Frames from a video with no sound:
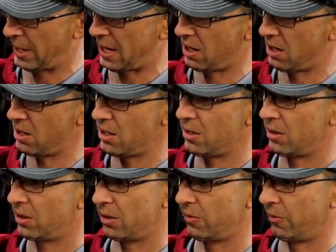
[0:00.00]
pattern
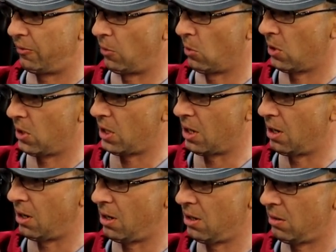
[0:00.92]
for
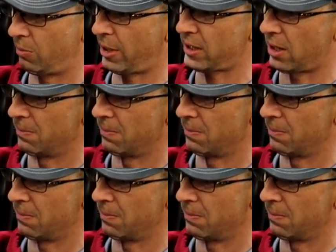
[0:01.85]
our brake